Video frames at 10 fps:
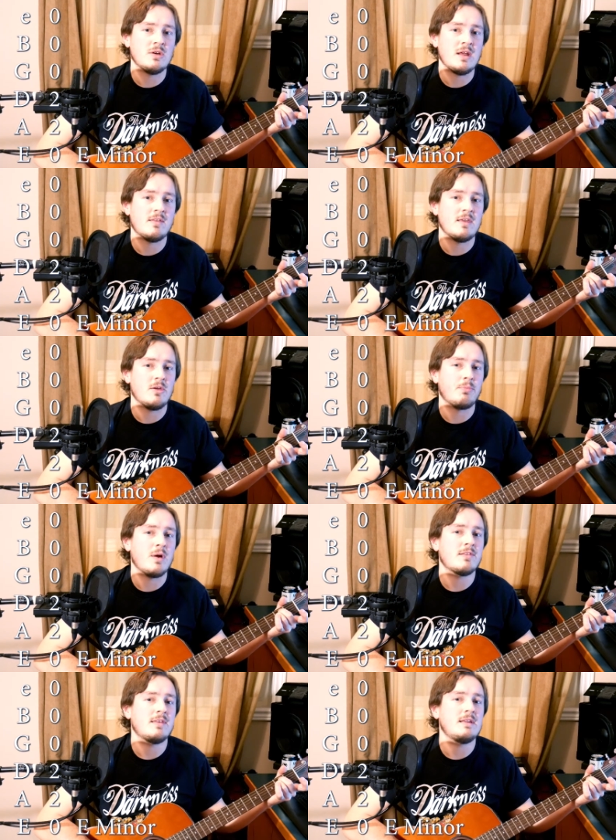is that you're
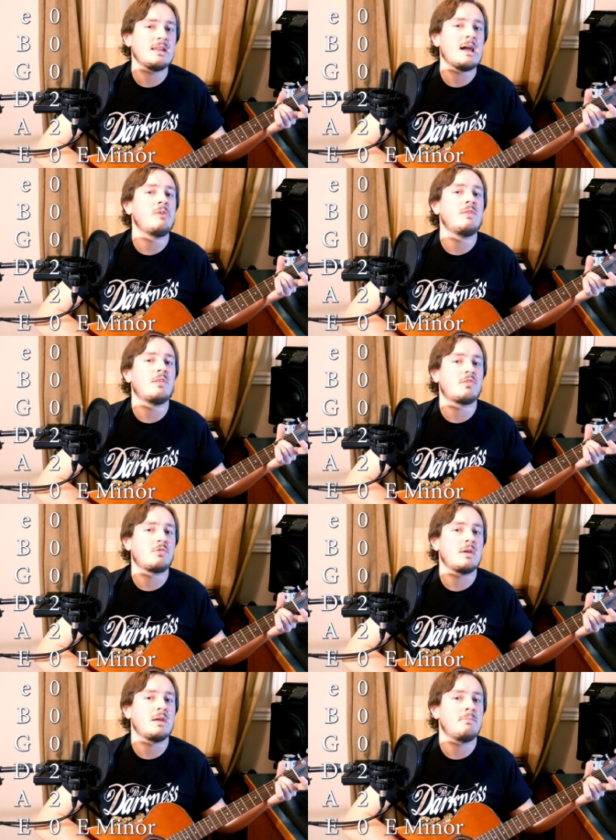pressing down the
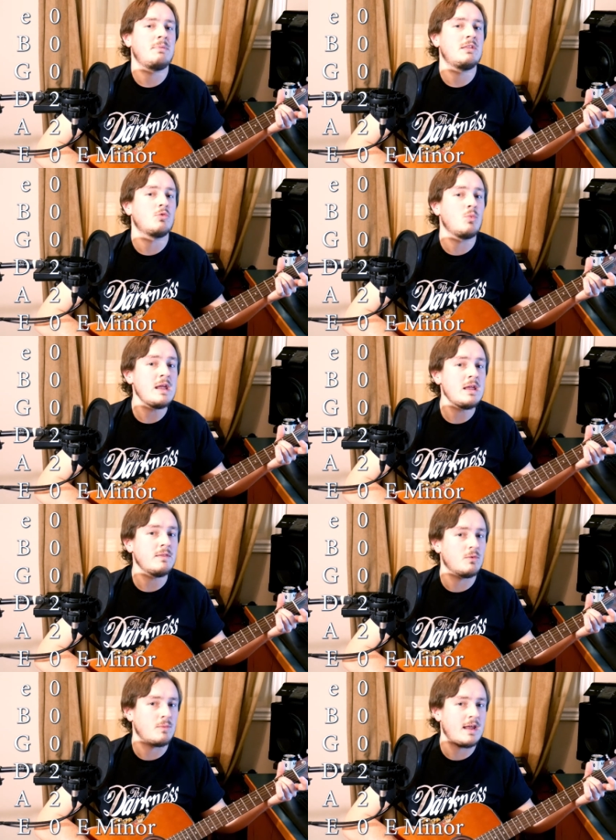string between
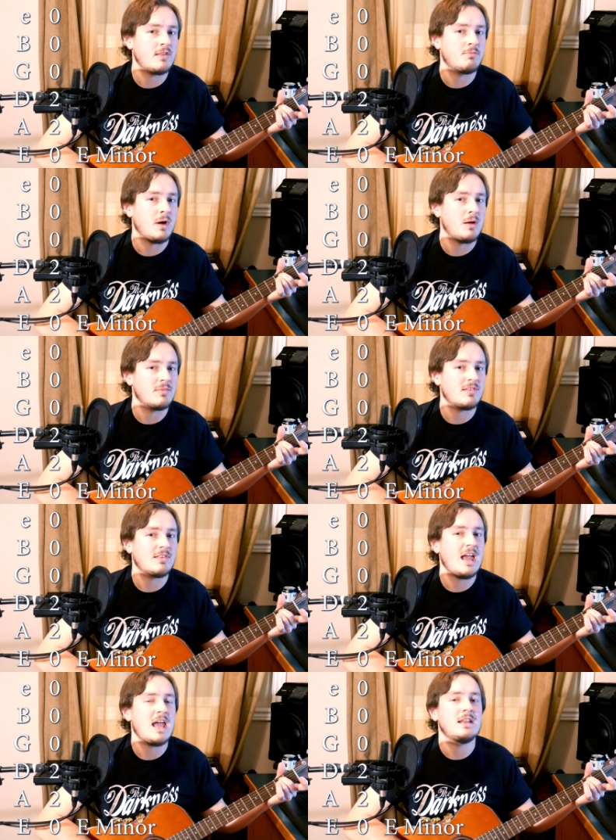the raised
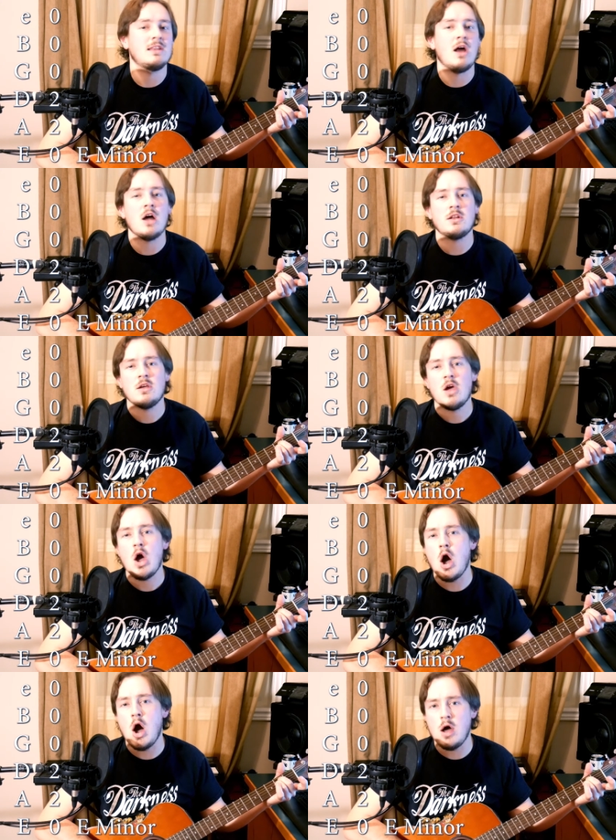bumps and not
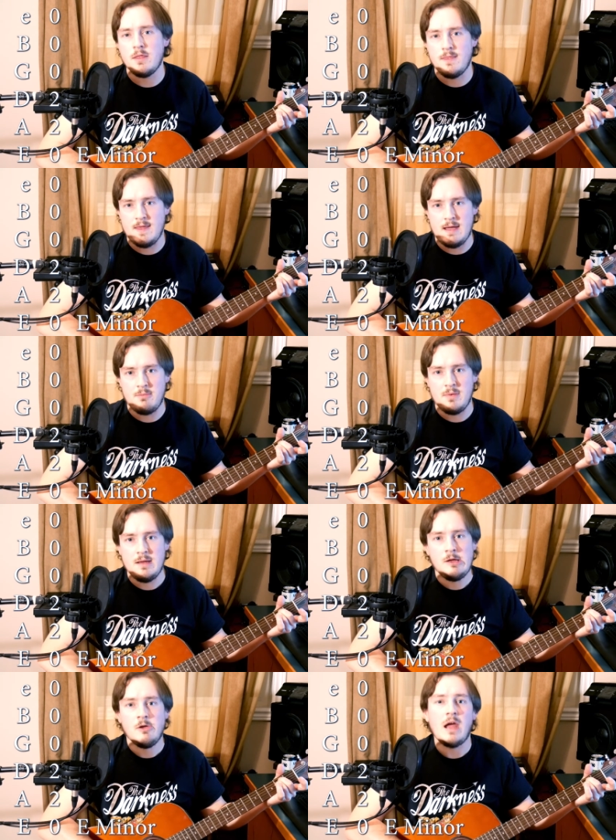on them.
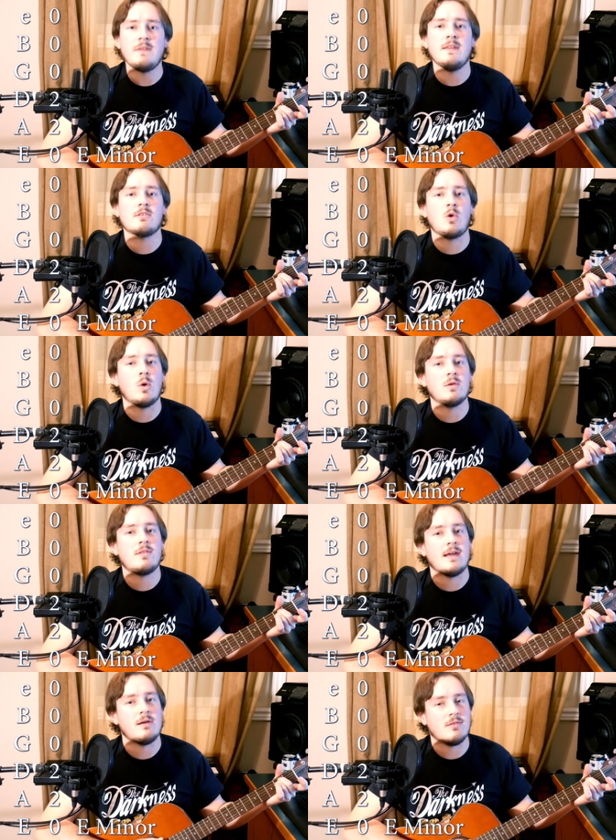And this chord sounds